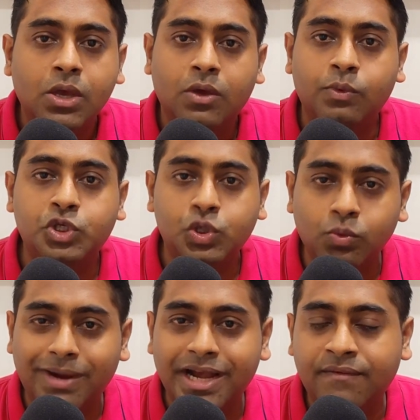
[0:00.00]
which you
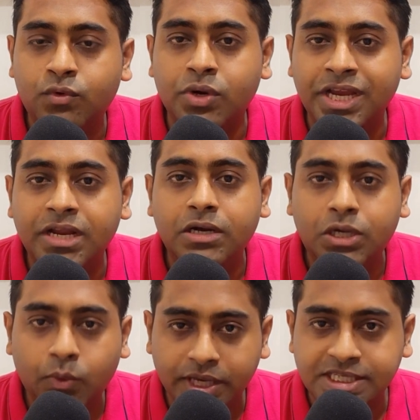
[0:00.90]
might have to read
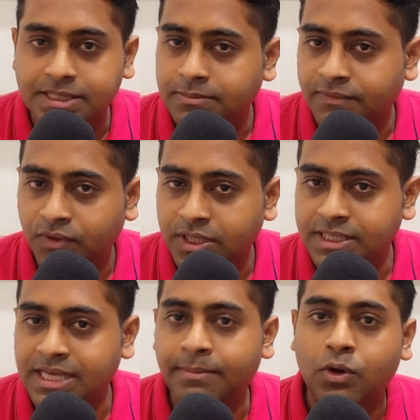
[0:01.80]
twice before the
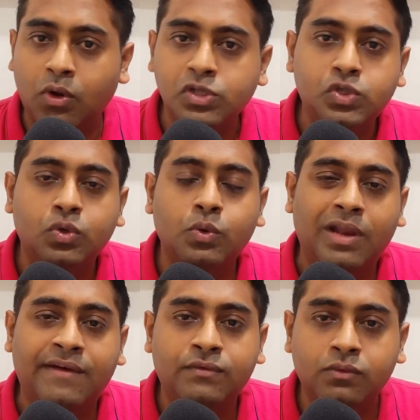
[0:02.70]
exam, and also you will
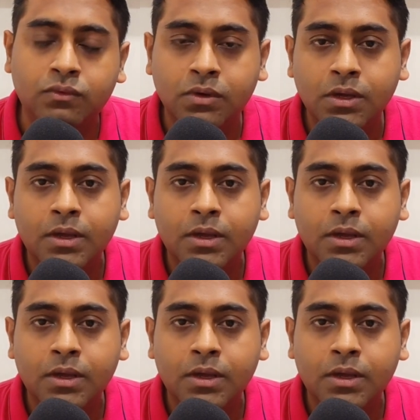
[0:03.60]
have to